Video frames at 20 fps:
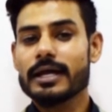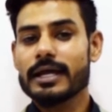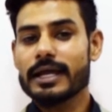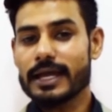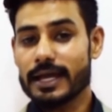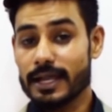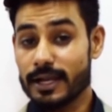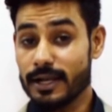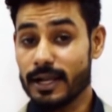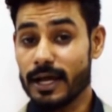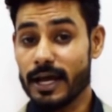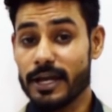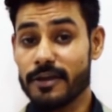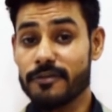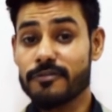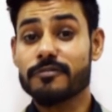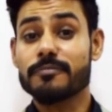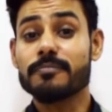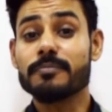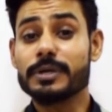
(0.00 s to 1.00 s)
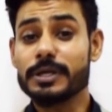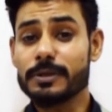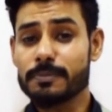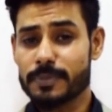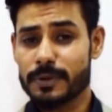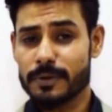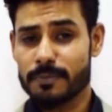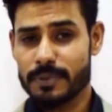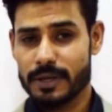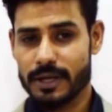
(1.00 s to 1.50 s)
In life, be
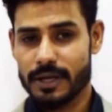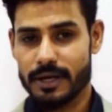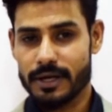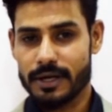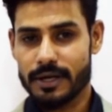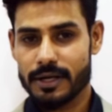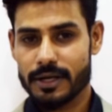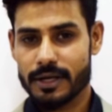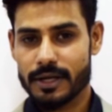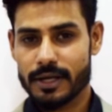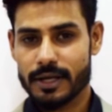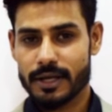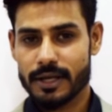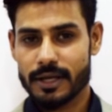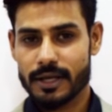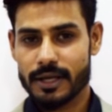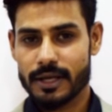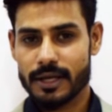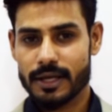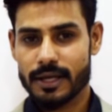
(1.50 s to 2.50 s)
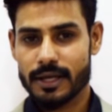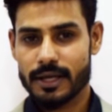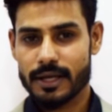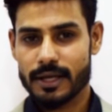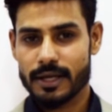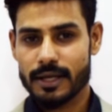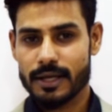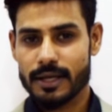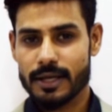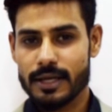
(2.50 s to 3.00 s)
prepared
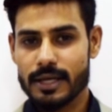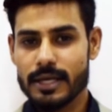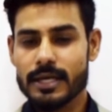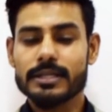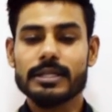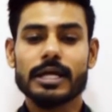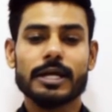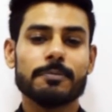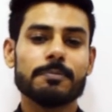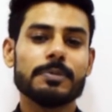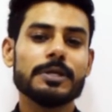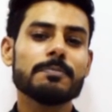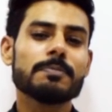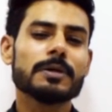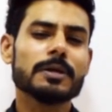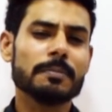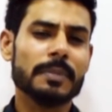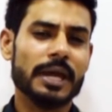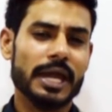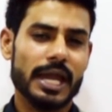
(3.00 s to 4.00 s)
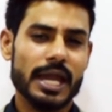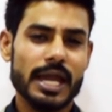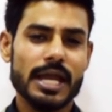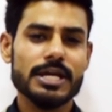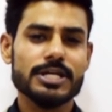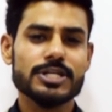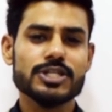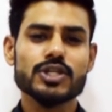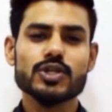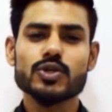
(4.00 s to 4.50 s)
that people may
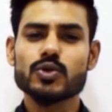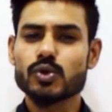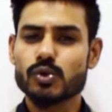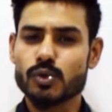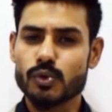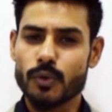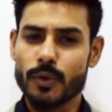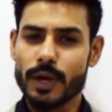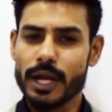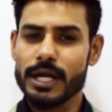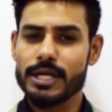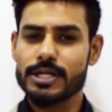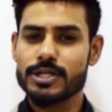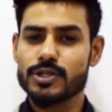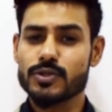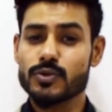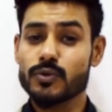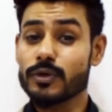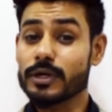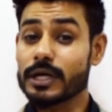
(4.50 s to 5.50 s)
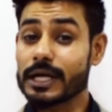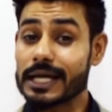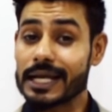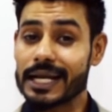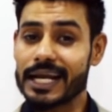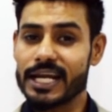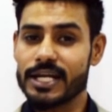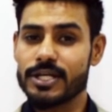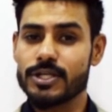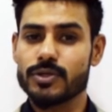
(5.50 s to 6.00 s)
hate you, rate you,
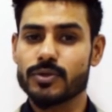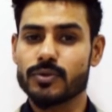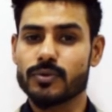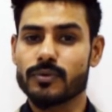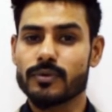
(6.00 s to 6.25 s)
grade you,